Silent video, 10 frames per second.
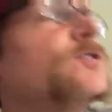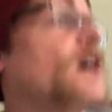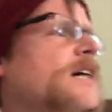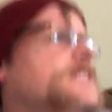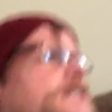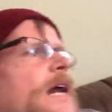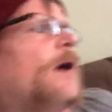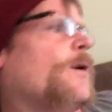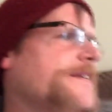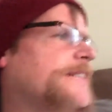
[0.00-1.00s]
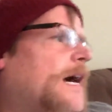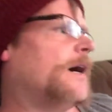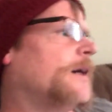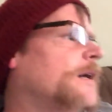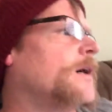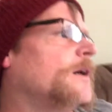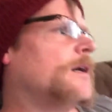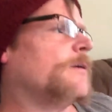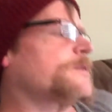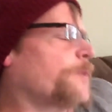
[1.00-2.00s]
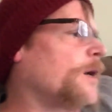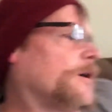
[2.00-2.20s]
Justin, how was that? It was pretty